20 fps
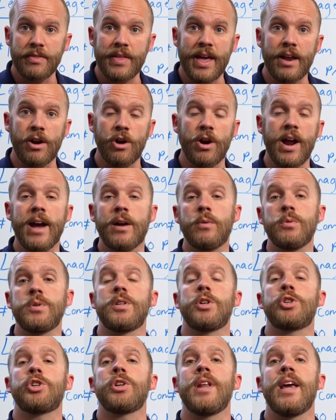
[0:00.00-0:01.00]
that our
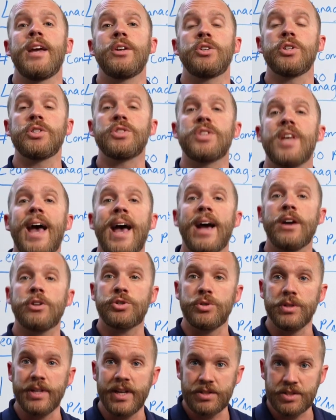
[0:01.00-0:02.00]
acquisition agents
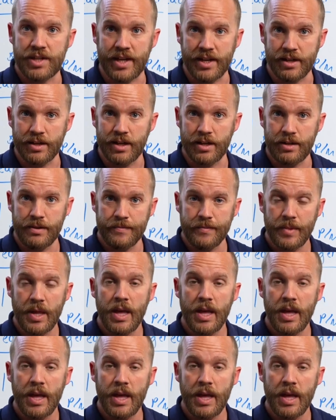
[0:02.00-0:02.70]
actually attended,